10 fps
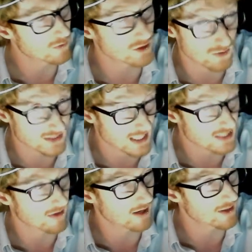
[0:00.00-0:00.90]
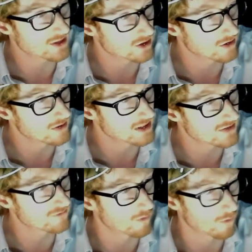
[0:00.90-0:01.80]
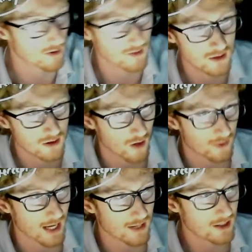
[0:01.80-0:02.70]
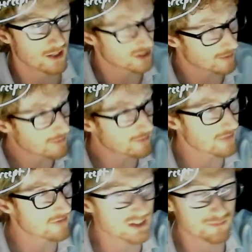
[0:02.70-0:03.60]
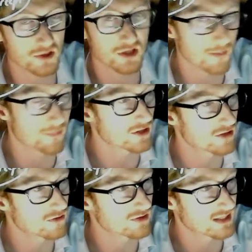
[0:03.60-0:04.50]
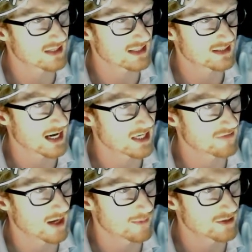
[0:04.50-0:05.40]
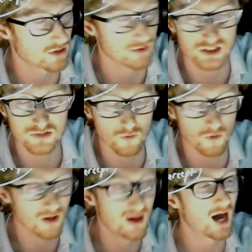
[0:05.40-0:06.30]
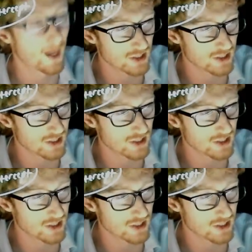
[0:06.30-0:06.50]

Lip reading: was 8 divided by 2, is 4. Okay? Some people even split it up into 2 sets. They say 8 divided by 2 is 4. I'm going to